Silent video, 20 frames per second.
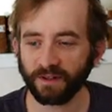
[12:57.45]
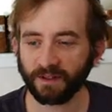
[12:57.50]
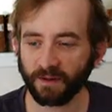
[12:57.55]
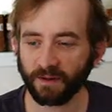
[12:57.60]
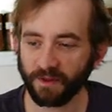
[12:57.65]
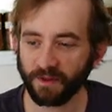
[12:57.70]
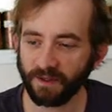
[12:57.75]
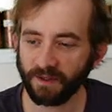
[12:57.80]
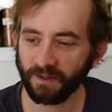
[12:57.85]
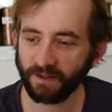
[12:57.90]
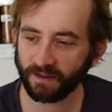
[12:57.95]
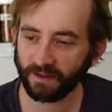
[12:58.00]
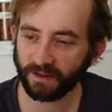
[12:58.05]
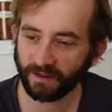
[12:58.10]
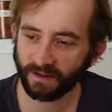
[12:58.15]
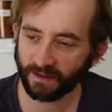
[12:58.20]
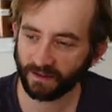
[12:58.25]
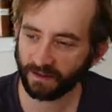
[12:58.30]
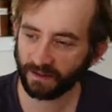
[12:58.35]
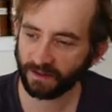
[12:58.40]
Let me
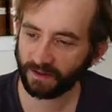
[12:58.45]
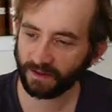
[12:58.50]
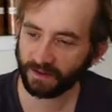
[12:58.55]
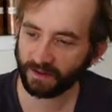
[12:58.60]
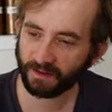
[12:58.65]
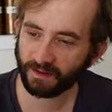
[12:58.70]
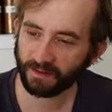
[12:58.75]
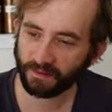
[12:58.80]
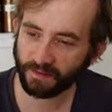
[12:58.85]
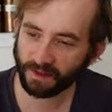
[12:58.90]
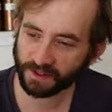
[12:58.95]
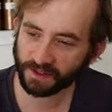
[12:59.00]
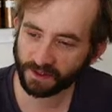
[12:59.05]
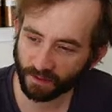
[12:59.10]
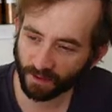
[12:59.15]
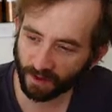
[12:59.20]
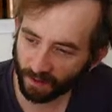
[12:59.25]
mess